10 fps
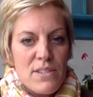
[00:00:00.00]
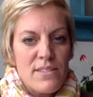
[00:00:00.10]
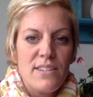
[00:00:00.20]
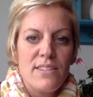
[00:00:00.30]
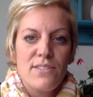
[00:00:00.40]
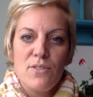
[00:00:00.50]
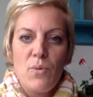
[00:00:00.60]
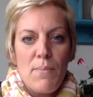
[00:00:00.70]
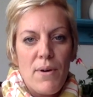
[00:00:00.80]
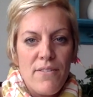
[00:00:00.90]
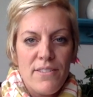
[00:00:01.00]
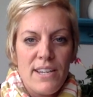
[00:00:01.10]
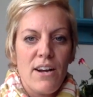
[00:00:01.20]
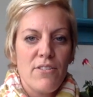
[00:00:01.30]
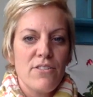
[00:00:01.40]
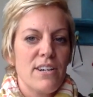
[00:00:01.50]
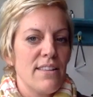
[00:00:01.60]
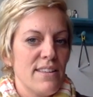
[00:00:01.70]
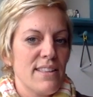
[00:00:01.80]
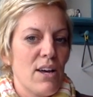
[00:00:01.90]
the sink to wipe off the counter, and I
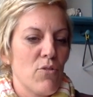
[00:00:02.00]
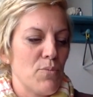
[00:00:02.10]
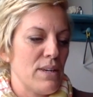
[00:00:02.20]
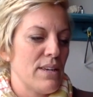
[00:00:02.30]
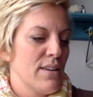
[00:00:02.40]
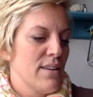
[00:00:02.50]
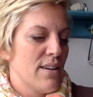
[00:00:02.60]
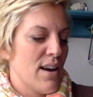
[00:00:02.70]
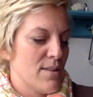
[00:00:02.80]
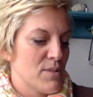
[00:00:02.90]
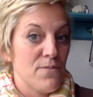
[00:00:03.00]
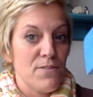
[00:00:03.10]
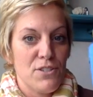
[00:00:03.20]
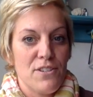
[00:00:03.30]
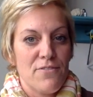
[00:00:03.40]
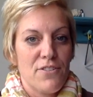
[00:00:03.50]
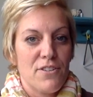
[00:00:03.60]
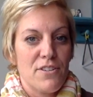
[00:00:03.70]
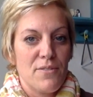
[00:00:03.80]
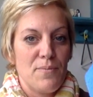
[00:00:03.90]
think that will be sufficient
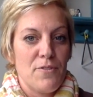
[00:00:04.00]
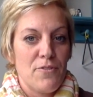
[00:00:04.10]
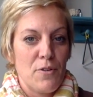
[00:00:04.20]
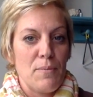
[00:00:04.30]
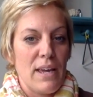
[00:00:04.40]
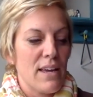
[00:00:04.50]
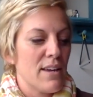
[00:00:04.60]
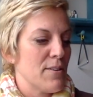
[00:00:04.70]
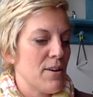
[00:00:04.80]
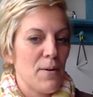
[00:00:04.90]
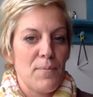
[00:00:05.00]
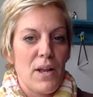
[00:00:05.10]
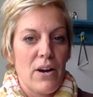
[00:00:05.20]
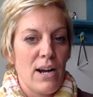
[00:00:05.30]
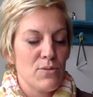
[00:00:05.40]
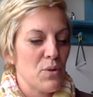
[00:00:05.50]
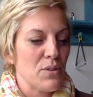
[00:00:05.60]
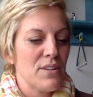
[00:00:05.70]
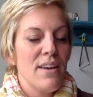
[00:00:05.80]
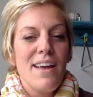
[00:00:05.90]
for me and our
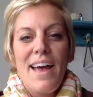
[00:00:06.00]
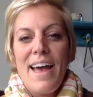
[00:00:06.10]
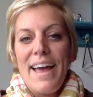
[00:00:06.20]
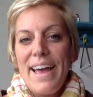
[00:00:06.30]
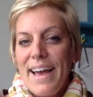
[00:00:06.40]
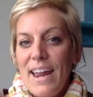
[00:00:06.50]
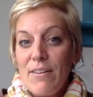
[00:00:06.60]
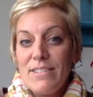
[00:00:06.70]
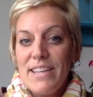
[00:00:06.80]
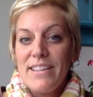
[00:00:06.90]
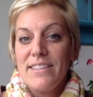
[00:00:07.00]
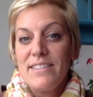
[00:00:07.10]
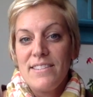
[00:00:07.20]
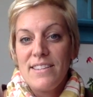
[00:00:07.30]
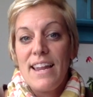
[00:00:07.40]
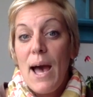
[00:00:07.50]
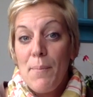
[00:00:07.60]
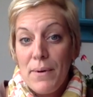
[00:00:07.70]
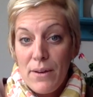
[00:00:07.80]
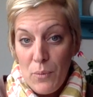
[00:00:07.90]
household. And I would say that this is an
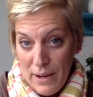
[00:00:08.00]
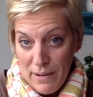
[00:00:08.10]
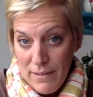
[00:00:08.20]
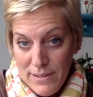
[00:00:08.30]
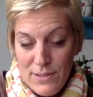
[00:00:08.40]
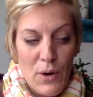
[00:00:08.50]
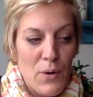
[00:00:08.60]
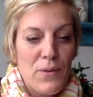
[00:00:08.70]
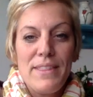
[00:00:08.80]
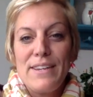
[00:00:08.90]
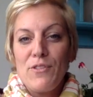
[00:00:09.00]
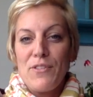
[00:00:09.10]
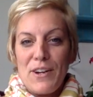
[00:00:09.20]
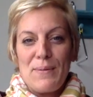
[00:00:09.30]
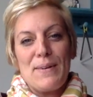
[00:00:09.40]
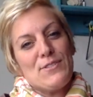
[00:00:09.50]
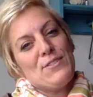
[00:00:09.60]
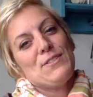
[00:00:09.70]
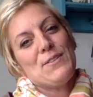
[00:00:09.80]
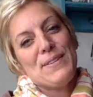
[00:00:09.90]
epic win. So thank you very much
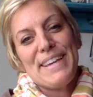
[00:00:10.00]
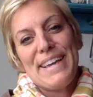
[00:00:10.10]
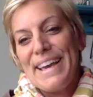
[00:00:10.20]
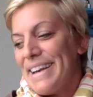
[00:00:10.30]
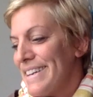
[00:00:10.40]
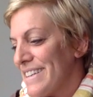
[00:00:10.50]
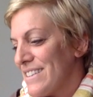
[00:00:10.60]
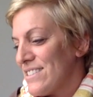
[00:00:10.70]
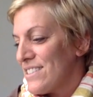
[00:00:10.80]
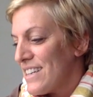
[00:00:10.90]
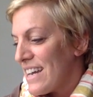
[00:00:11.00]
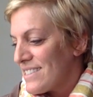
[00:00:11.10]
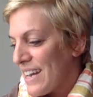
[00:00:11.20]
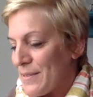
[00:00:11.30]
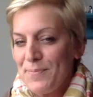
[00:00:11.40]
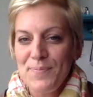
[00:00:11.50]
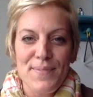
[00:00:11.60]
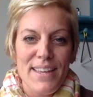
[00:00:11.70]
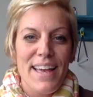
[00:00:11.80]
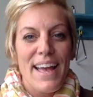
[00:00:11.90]
for tuning in, and until next time,
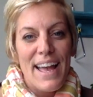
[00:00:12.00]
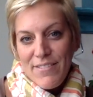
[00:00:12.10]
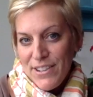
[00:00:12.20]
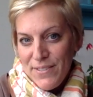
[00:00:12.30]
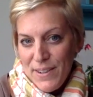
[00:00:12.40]
have a good